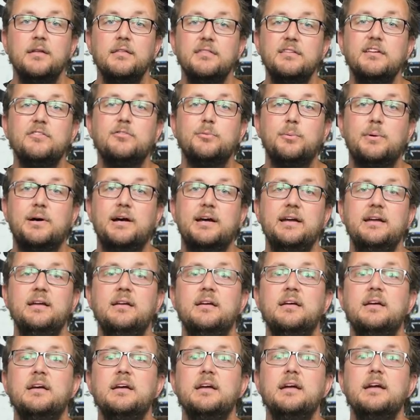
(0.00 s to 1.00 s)
This way,
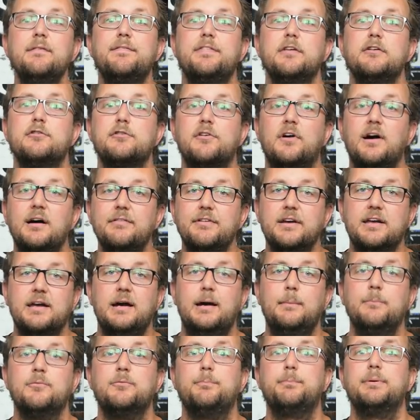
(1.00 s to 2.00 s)
if the driver
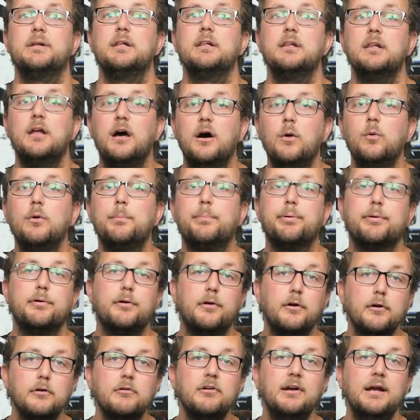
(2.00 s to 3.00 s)
comes below a
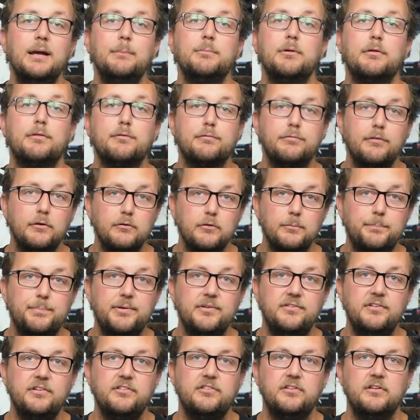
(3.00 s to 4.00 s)
programmed throttle
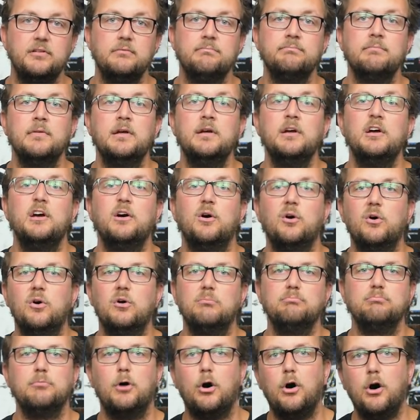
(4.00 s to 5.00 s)
position
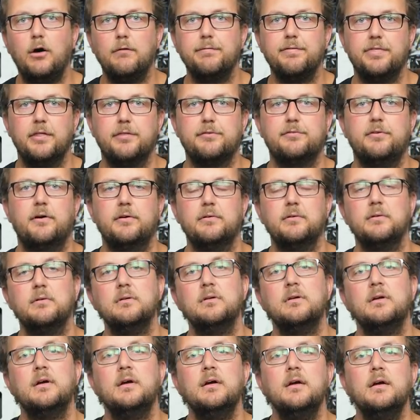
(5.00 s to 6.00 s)
or off the
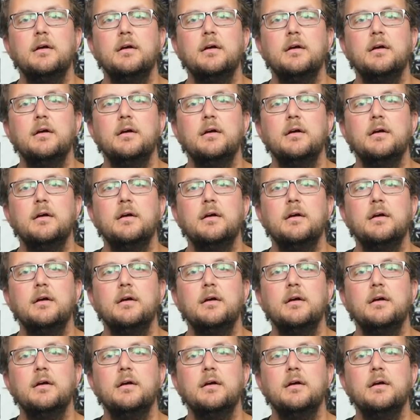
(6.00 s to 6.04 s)
throttle,